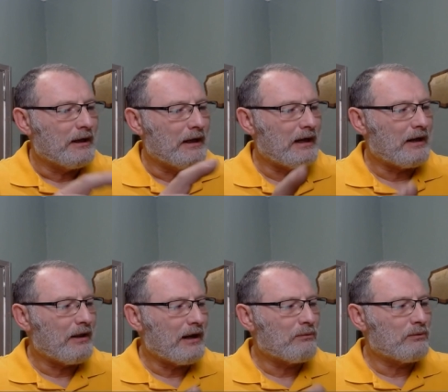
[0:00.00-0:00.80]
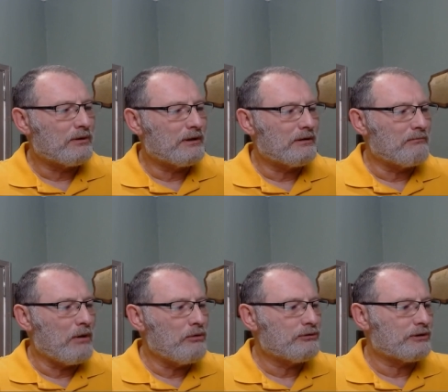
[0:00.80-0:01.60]
And I like what
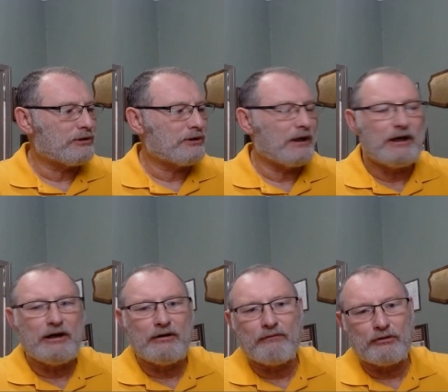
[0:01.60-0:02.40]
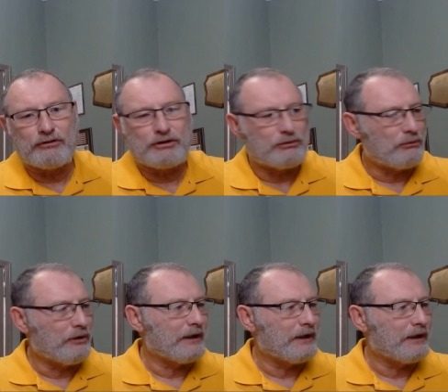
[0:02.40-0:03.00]
Moses said here in verse 3